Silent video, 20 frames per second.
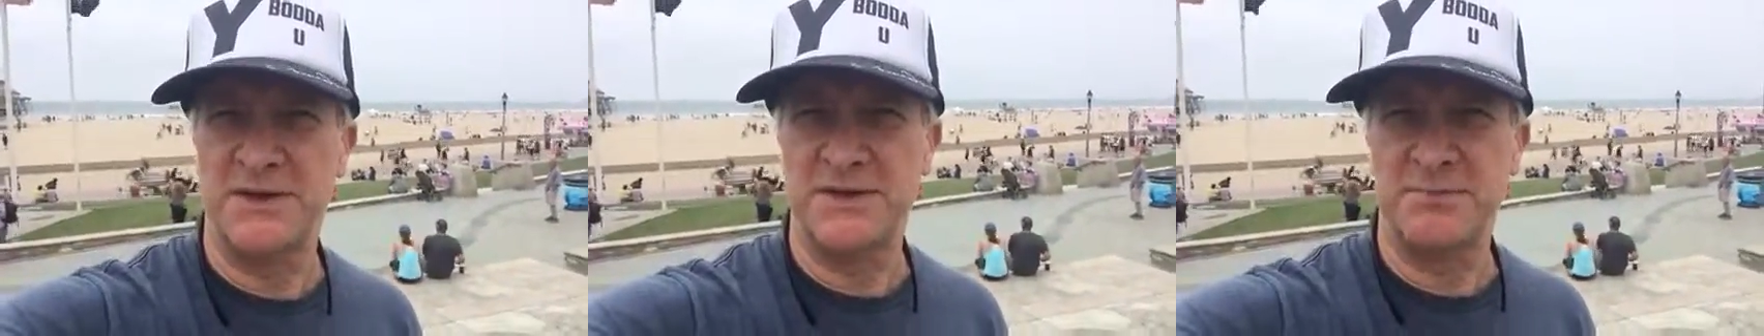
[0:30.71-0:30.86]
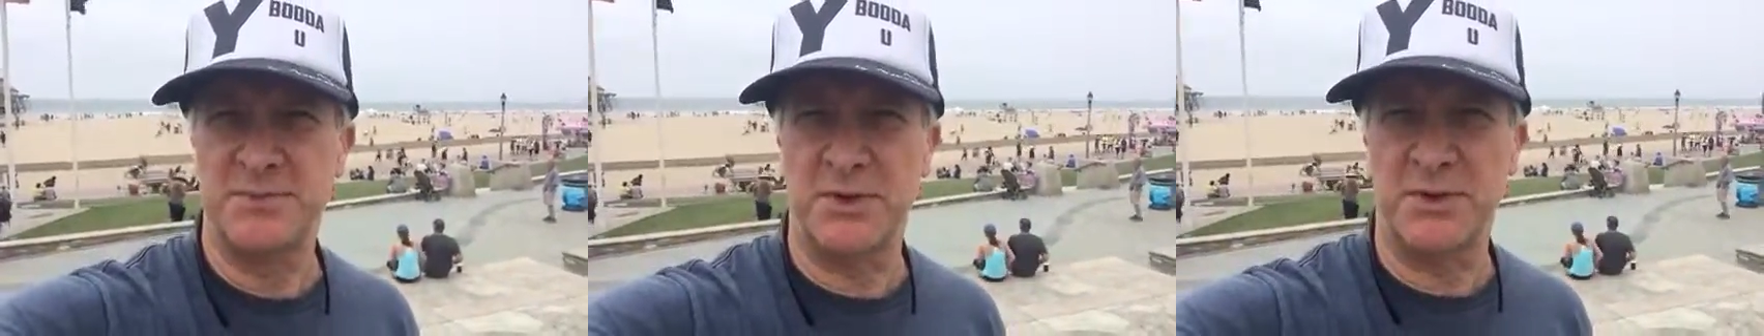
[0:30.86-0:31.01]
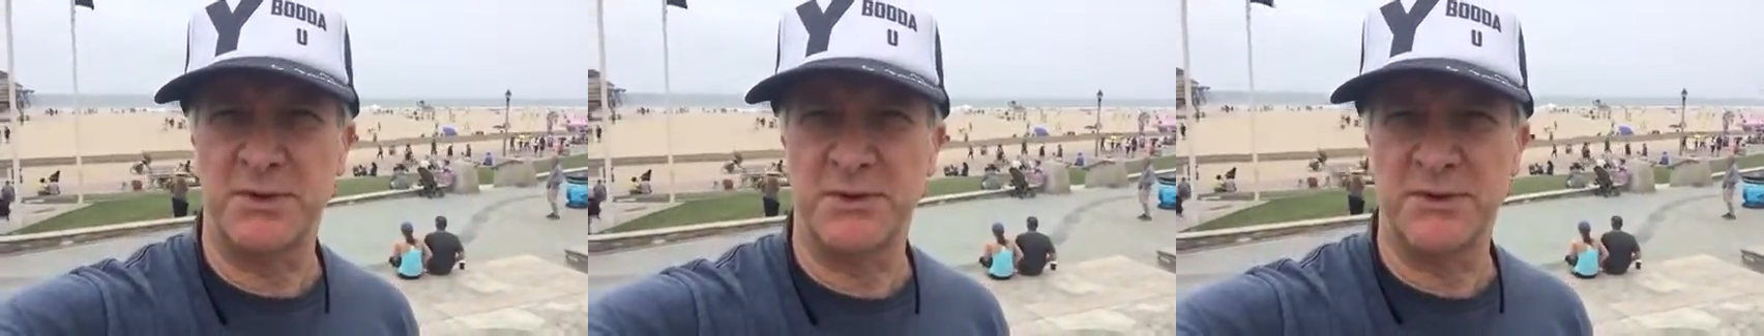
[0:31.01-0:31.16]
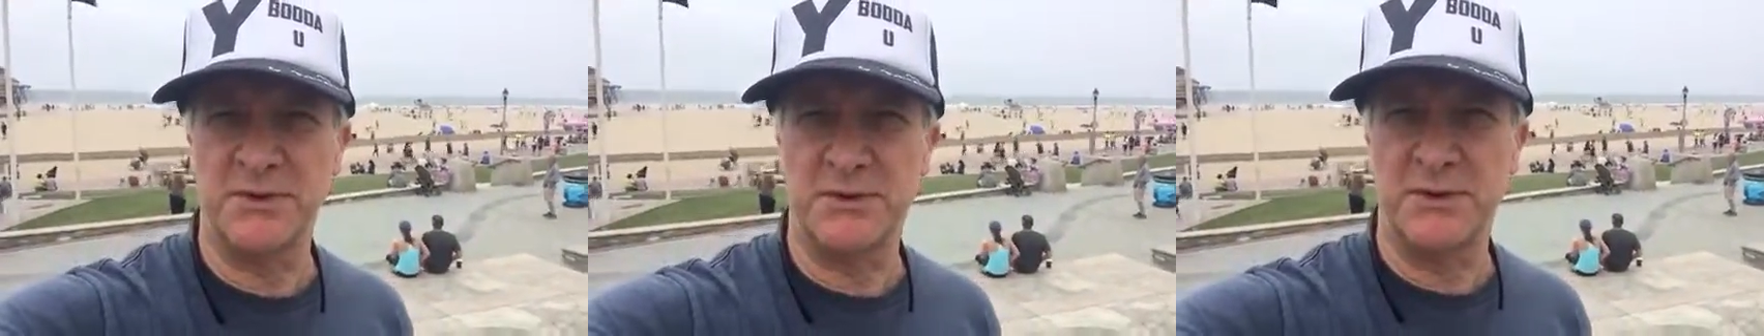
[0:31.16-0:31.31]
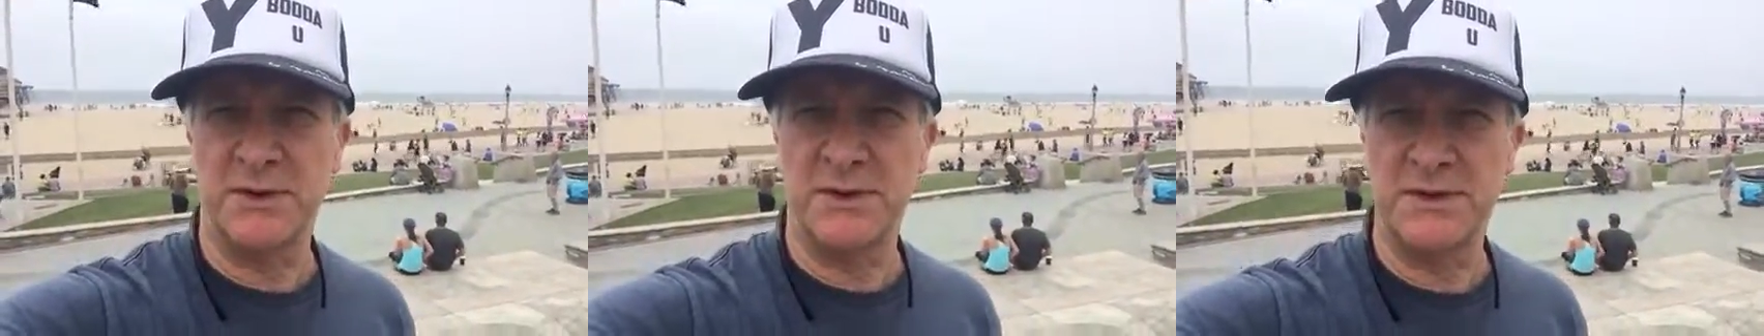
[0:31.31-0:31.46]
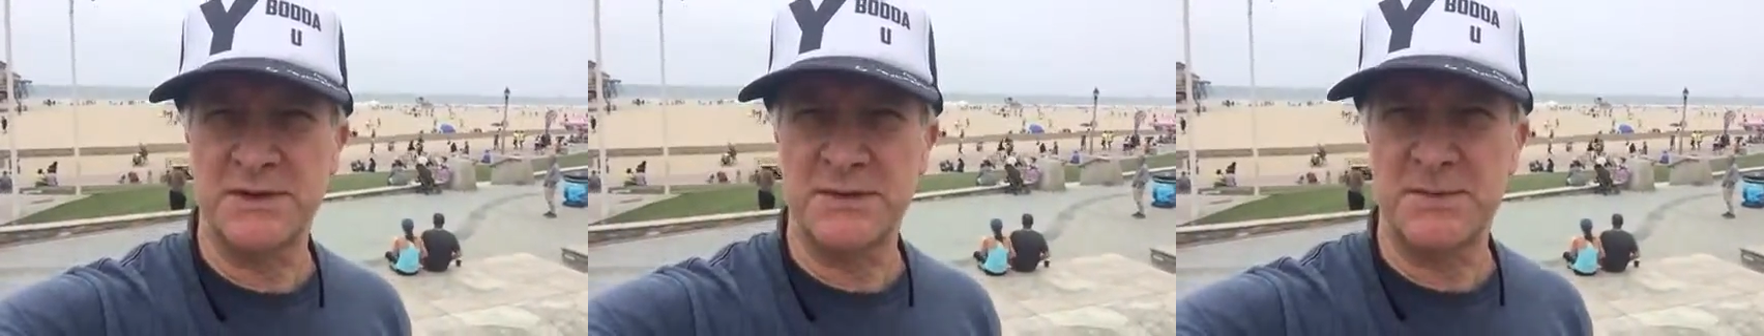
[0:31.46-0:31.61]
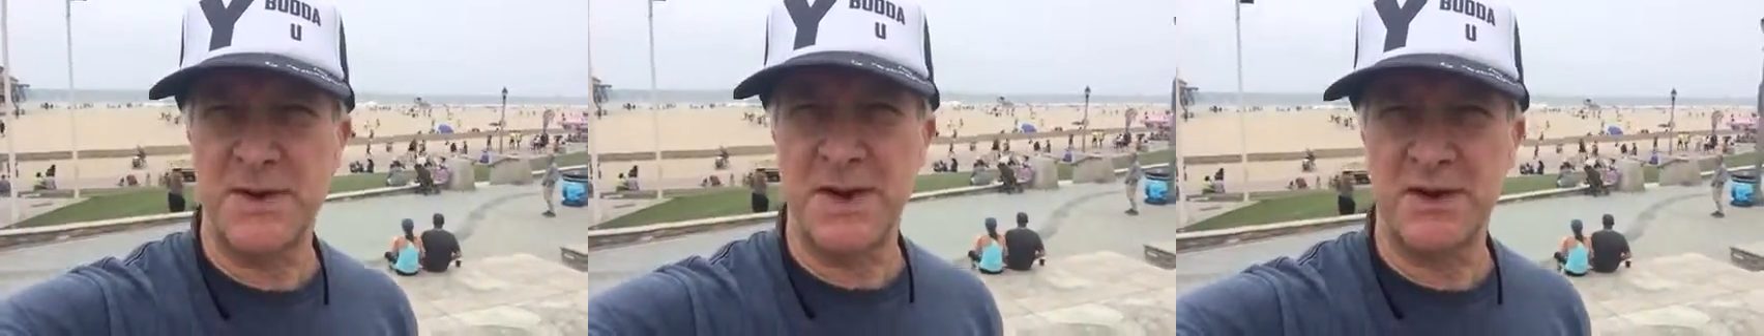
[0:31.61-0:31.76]

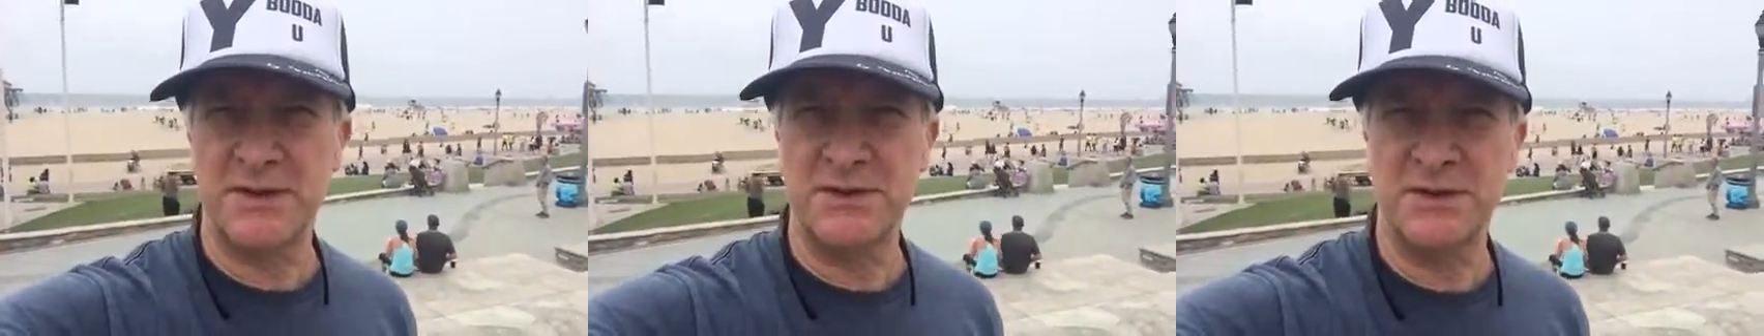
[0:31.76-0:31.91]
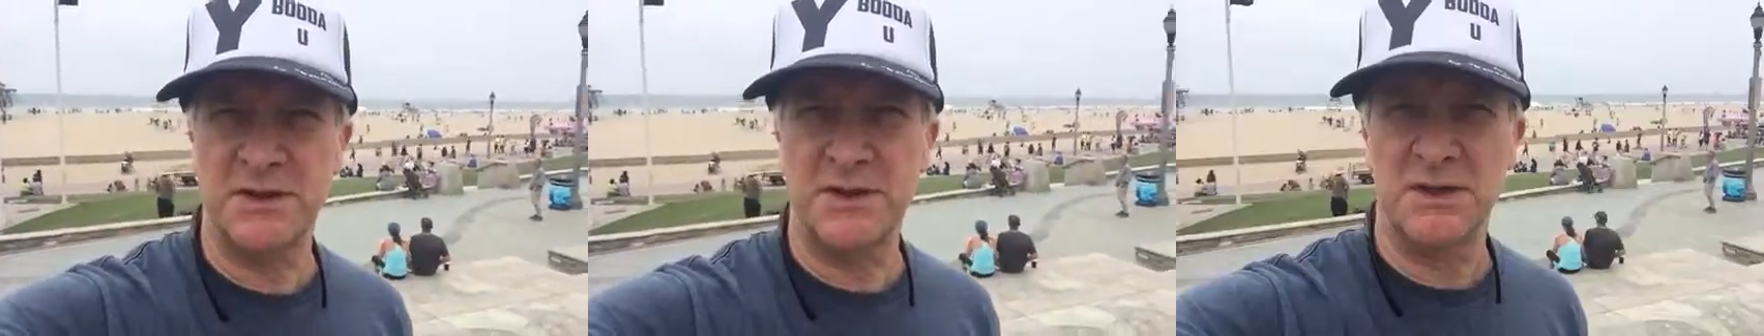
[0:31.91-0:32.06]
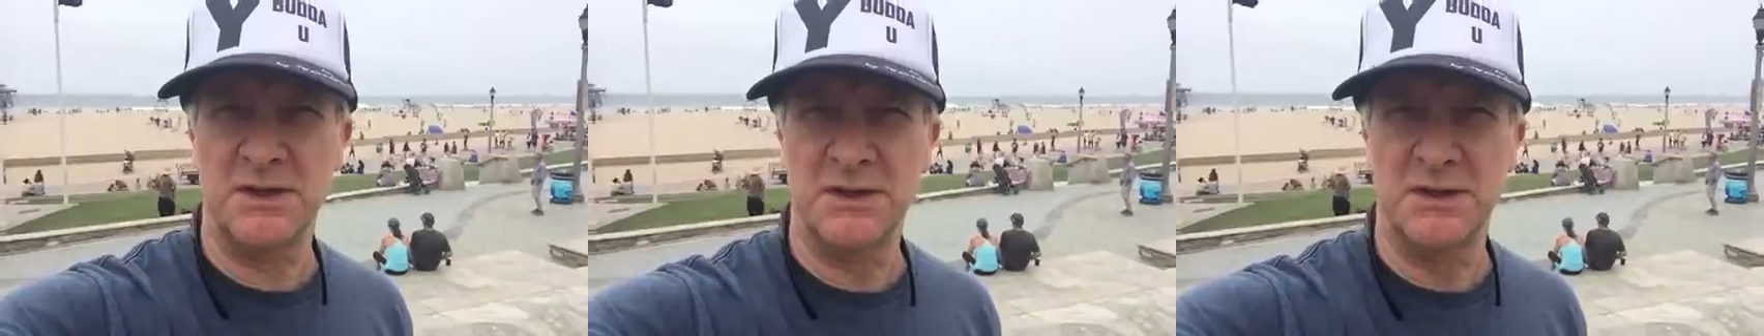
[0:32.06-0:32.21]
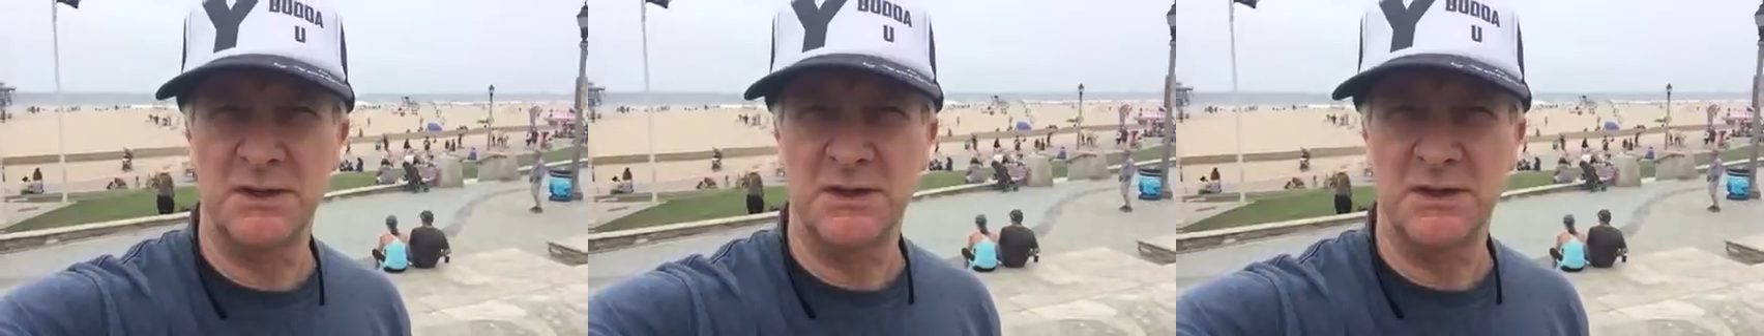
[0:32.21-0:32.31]
spiritualness about you?